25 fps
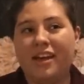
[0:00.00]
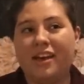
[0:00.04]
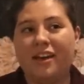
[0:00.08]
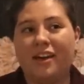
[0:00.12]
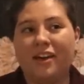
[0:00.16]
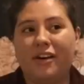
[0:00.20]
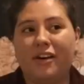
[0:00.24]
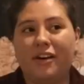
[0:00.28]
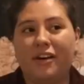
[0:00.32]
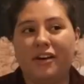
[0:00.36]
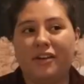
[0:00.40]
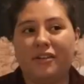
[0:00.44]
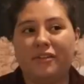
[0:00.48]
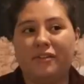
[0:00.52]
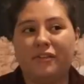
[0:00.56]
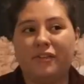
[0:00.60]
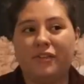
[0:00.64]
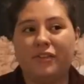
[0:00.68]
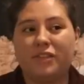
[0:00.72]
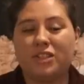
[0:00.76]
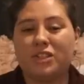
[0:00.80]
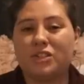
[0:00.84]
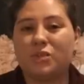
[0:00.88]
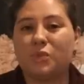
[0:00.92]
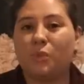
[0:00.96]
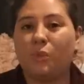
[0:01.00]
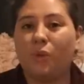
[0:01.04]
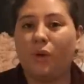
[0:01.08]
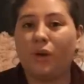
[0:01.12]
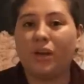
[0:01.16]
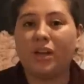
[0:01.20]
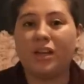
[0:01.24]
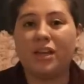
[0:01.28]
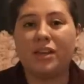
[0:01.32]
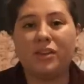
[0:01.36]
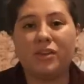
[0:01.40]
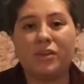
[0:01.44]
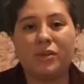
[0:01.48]
of just
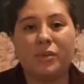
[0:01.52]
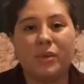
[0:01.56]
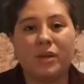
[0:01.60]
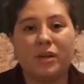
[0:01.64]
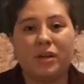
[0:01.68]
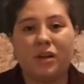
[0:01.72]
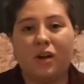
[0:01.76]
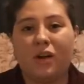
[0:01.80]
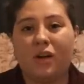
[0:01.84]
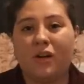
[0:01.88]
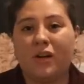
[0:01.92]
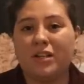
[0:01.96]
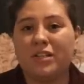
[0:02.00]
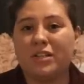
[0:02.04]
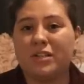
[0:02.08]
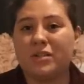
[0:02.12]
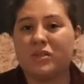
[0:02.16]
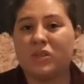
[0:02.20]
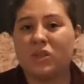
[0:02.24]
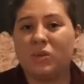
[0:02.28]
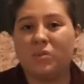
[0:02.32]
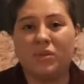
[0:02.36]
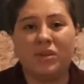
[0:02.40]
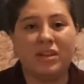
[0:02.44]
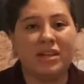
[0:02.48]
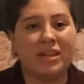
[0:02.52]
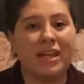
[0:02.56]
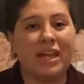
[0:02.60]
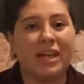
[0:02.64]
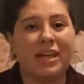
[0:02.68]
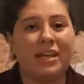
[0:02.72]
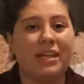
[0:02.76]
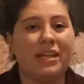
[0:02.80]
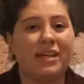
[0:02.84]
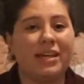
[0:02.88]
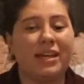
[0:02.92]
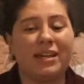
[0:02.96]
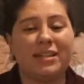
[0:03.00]
working through it all and just
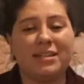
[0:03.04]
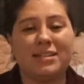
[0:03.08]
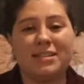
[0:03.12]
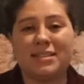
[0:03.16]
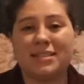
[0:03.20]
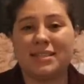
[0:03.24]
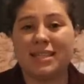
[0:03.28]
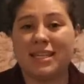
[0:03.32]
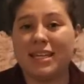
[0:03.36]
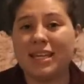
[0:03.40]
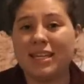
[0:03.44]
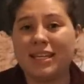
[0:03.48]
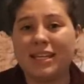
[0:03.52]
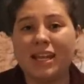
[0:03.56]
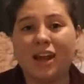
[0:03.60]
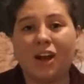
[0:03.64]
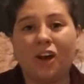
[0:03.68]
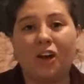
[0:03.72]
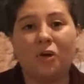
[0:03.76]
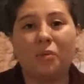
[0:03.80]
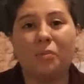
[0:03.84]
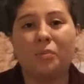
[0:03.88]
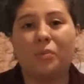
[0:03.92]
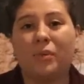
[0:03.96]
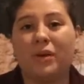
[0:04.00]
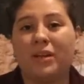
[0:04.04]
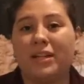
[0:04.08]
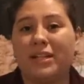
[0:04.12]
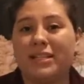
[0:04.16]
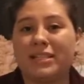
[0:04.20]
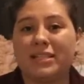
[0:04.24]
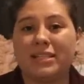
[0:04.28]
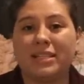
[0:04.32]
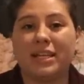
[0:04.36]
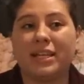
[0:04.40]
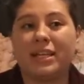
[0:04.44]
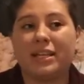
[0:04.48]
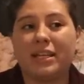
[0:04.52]
communicating and seeking help when
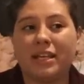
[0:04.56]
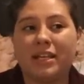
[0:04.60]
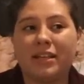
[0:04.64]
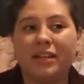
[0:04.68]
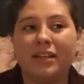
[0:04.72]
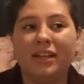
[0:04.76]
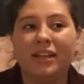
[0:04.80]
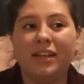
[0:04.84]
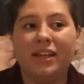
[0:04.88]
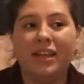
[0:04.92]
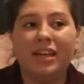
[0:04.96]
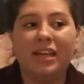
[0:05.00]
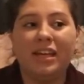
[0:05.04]
it's needed